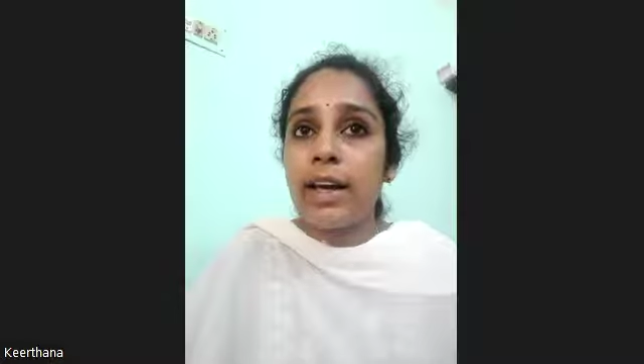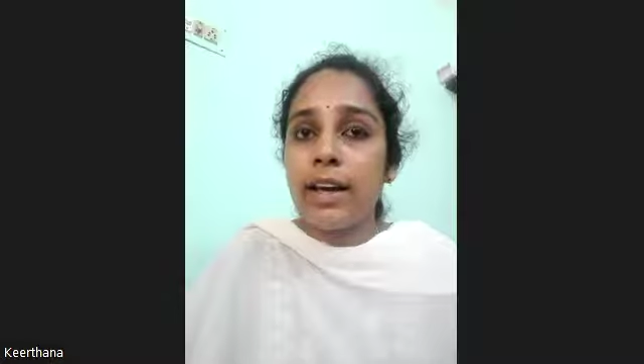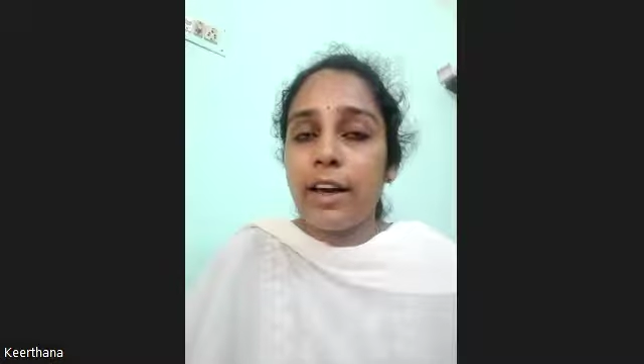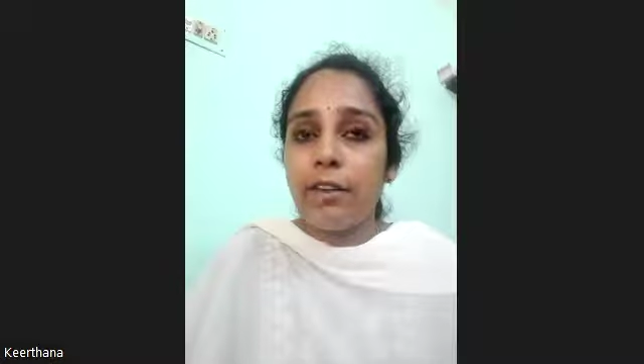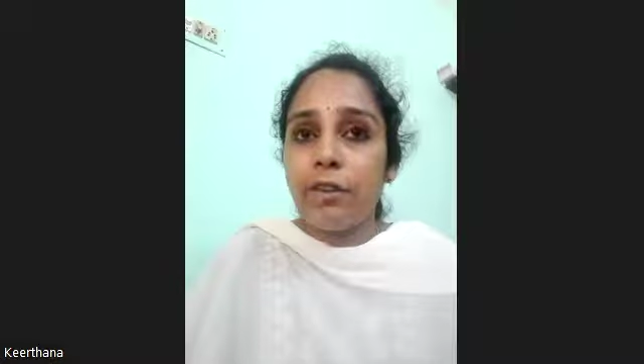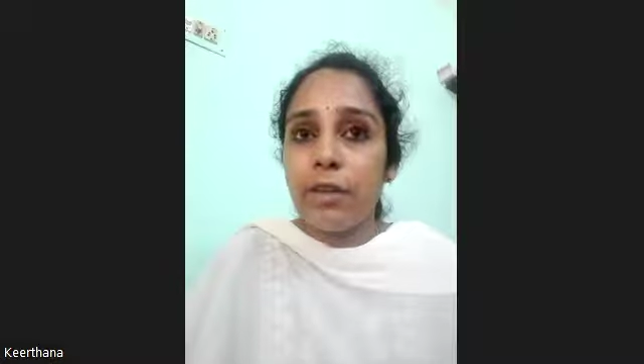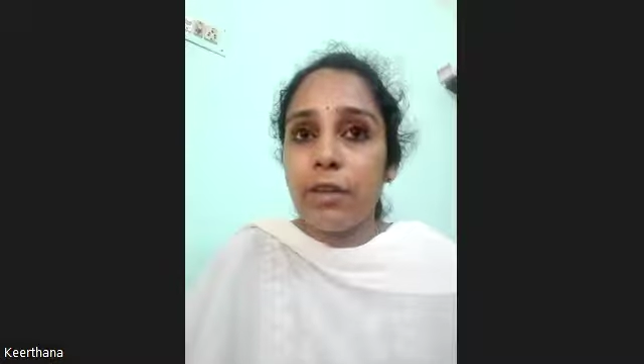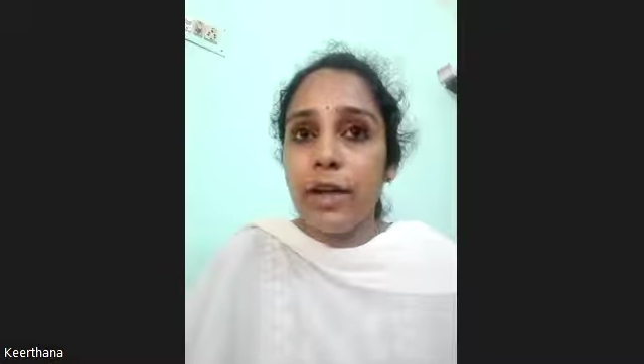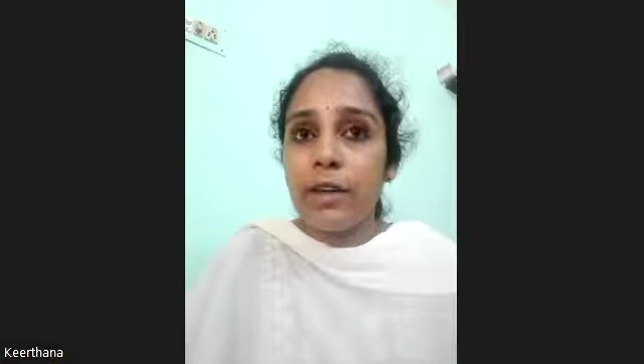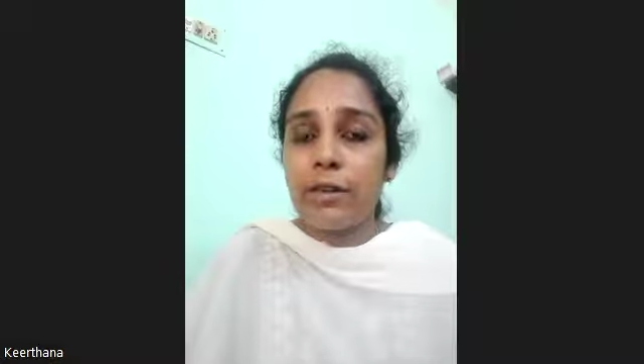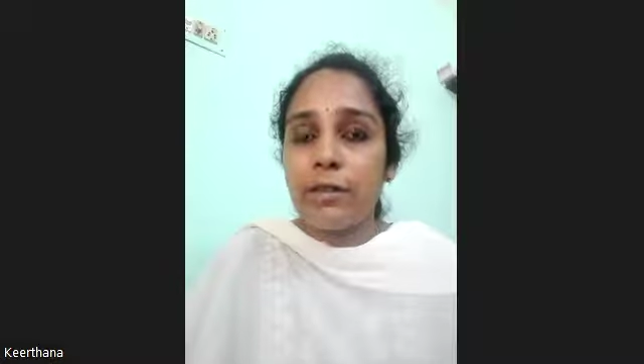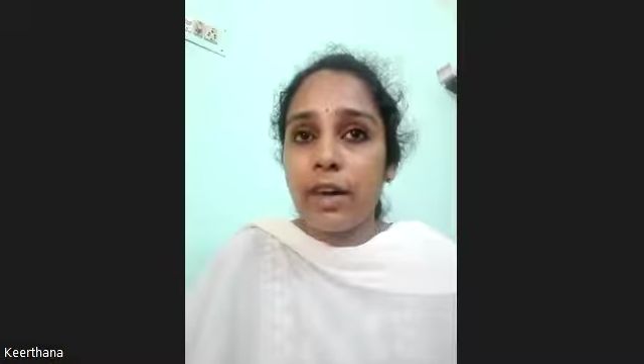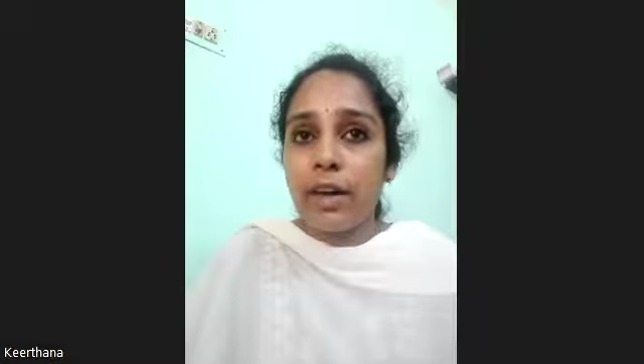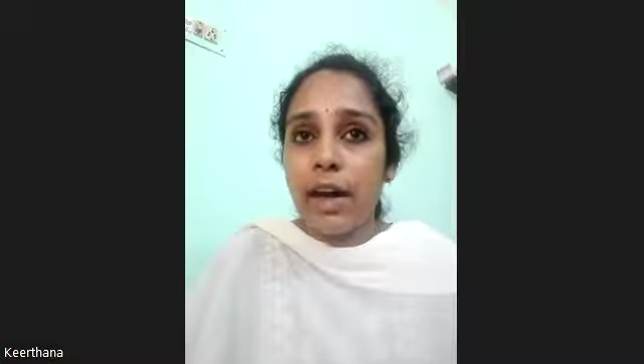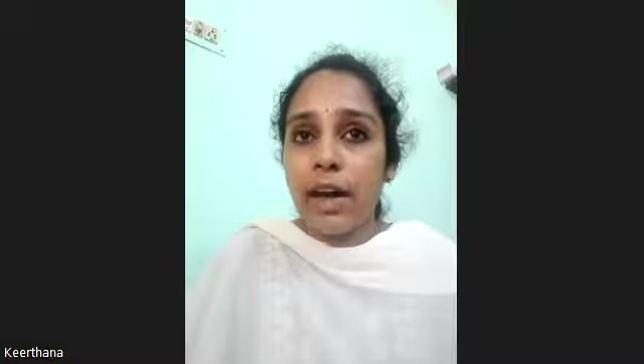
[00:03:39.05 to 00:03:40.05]
F
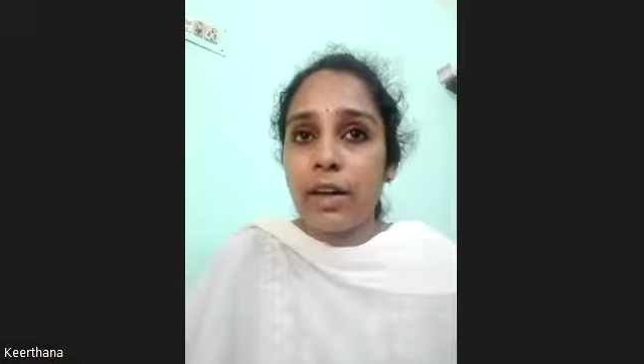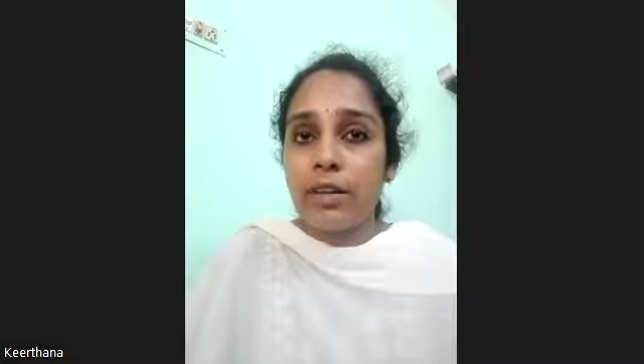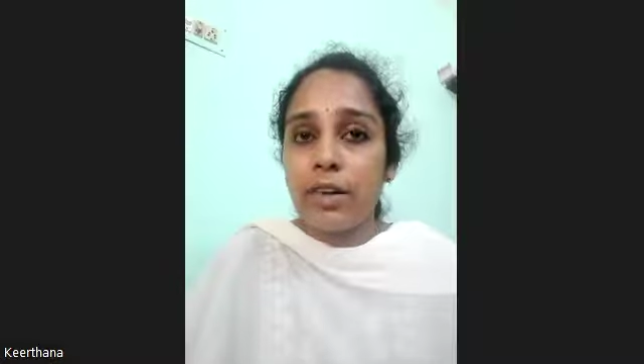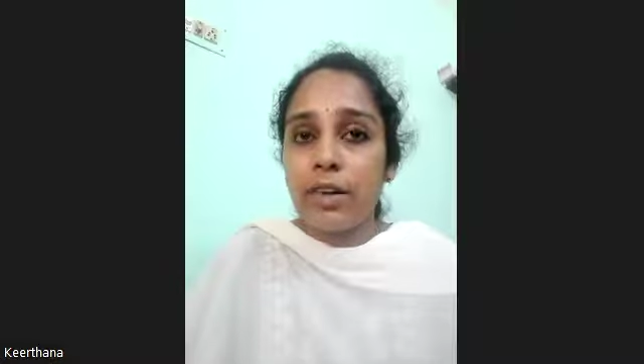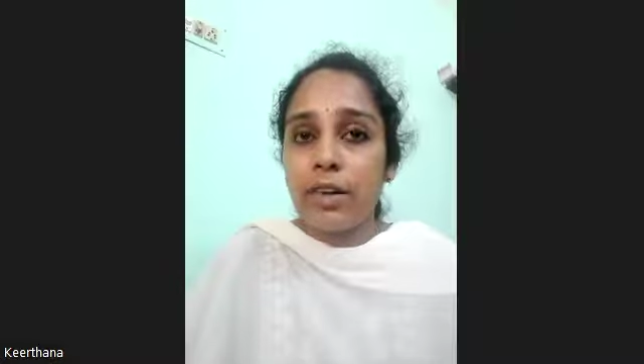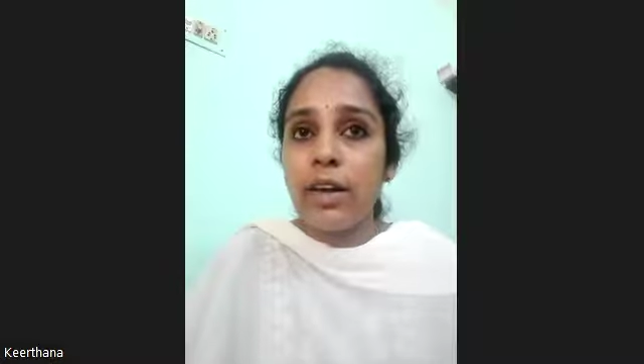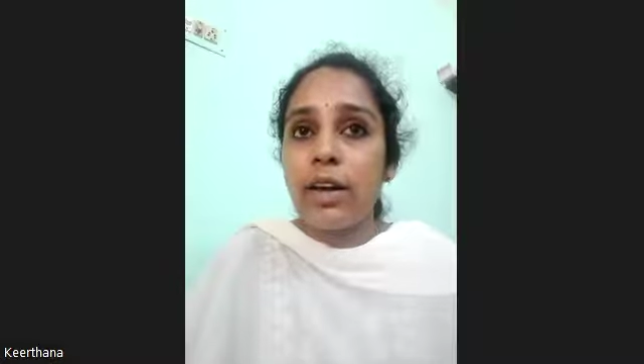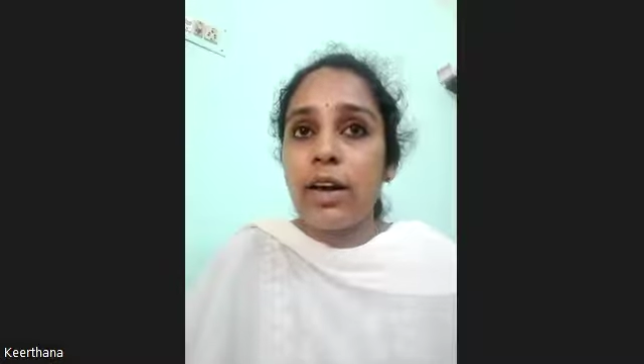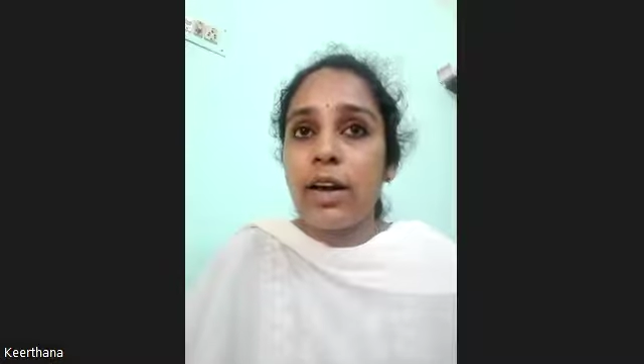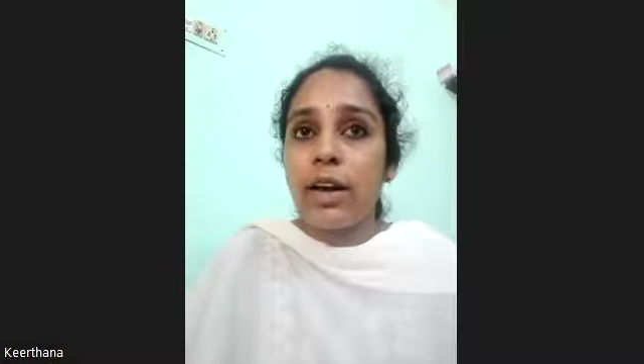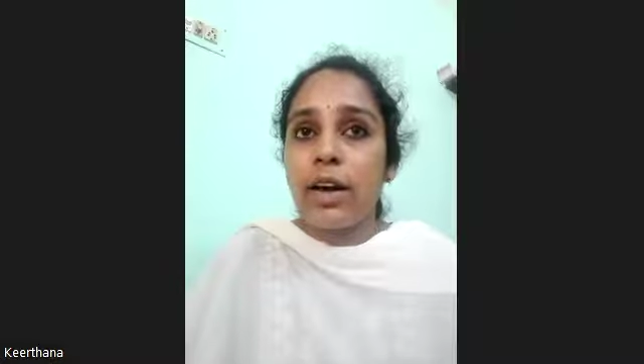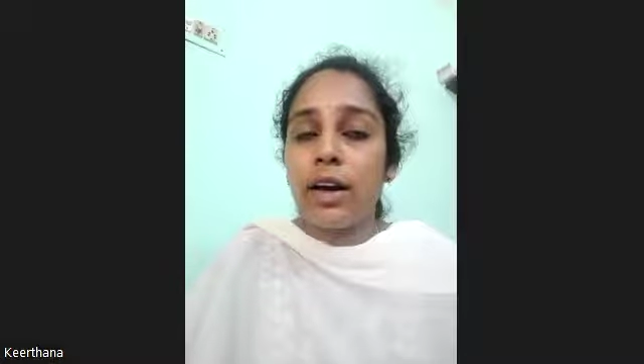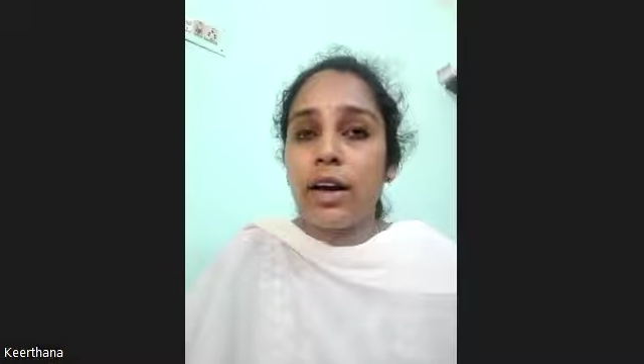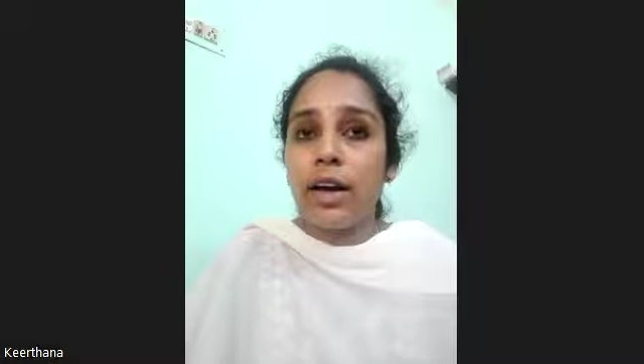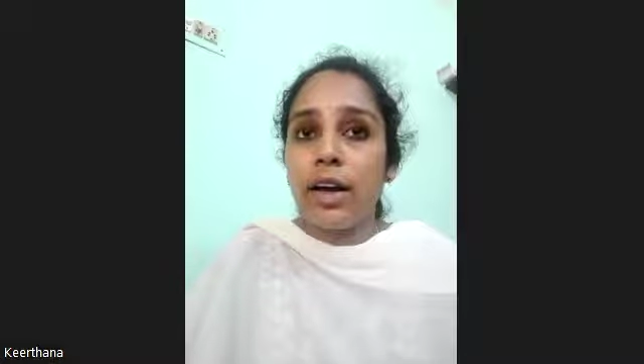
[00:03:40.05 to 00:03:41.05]
means fracture,
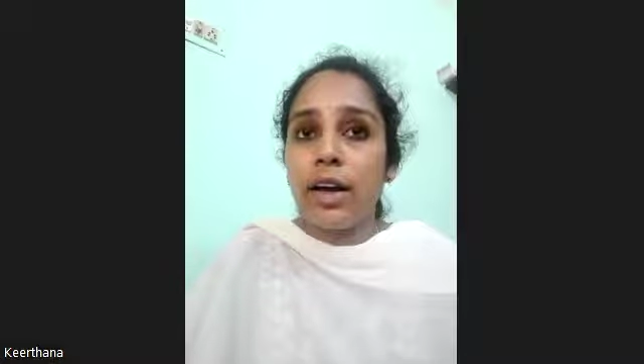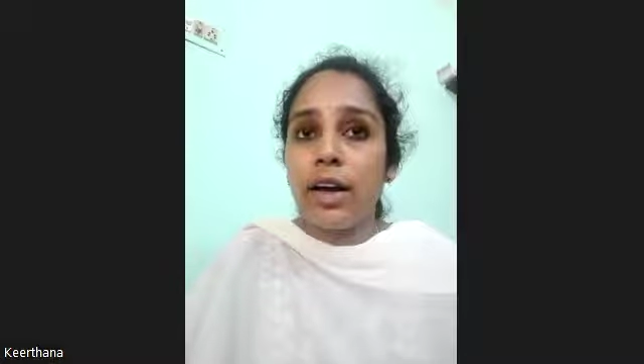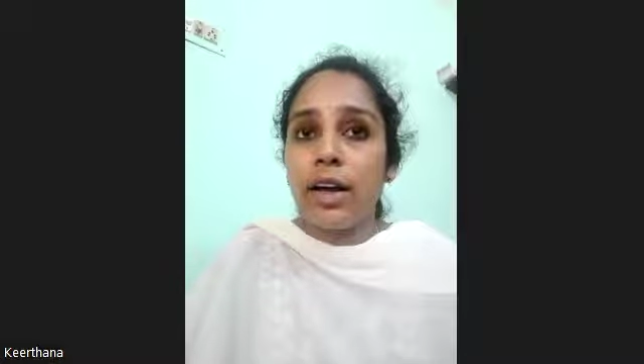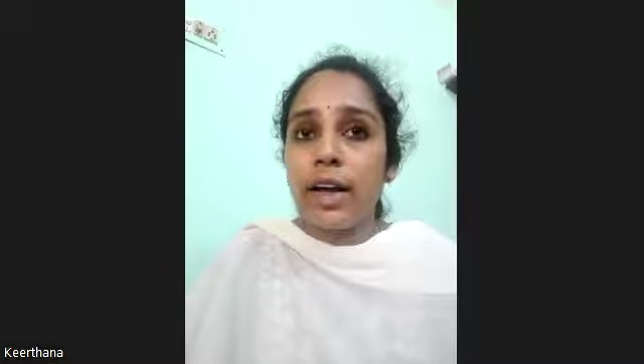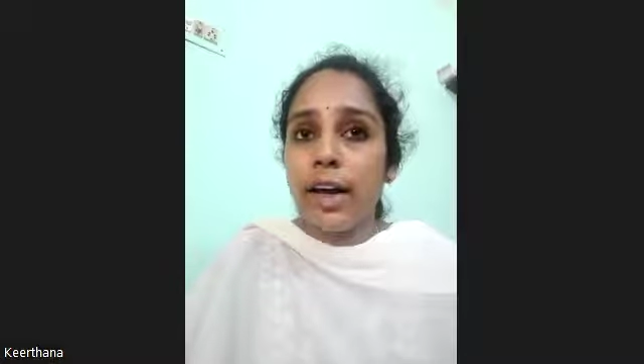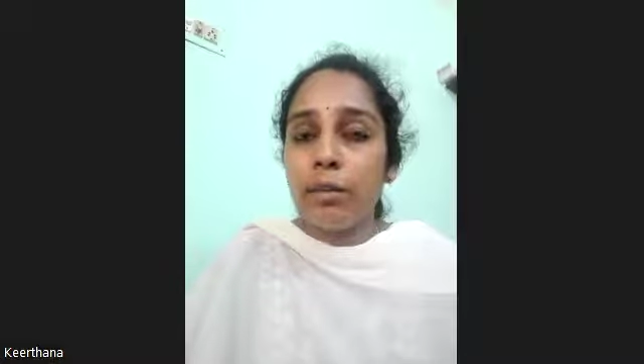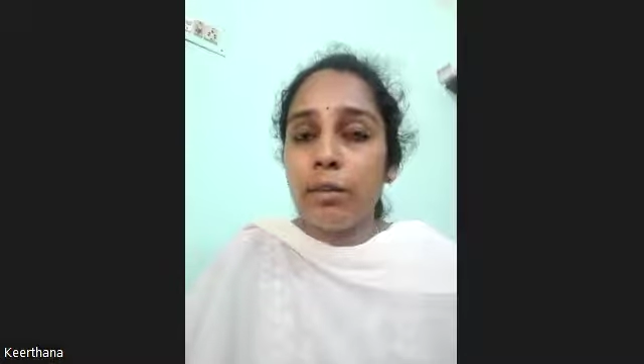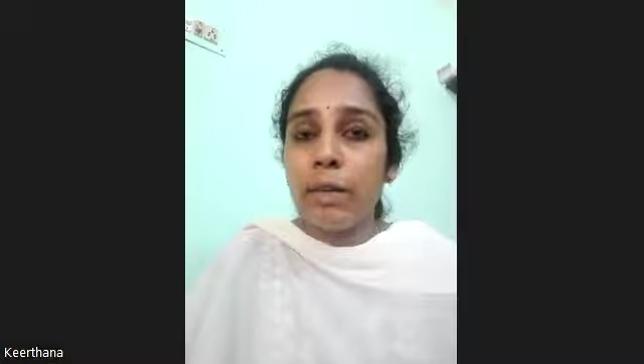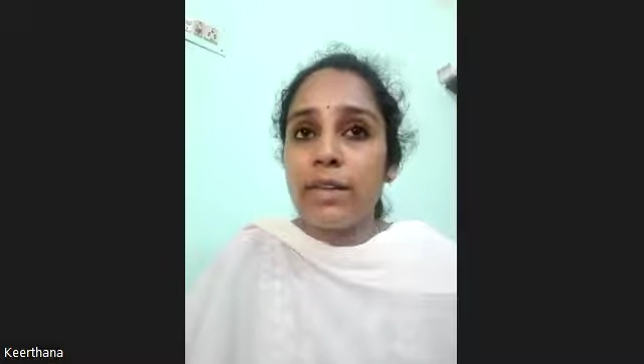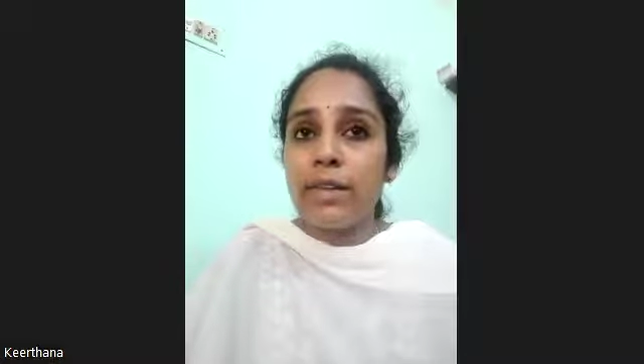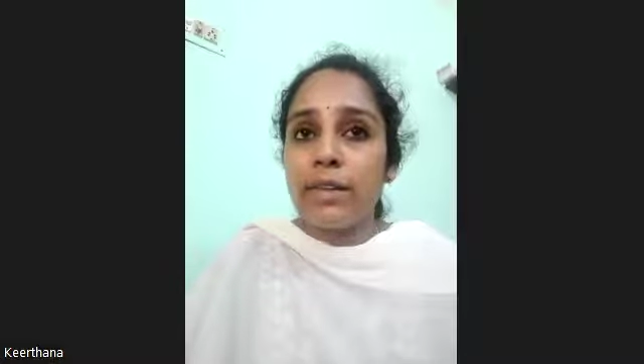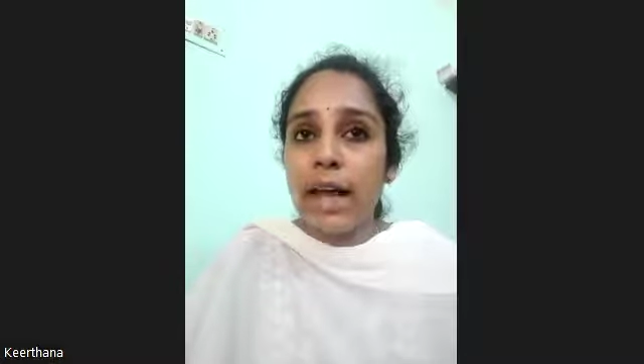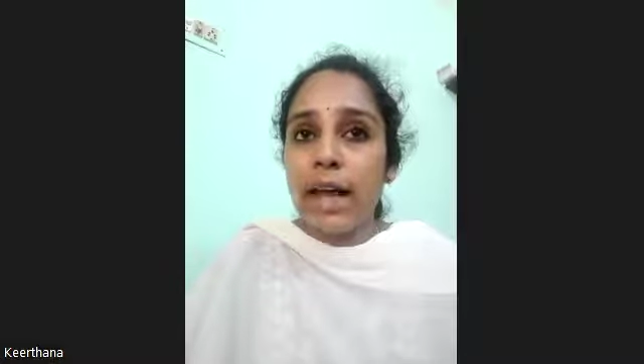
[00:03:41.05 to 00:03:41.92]
L means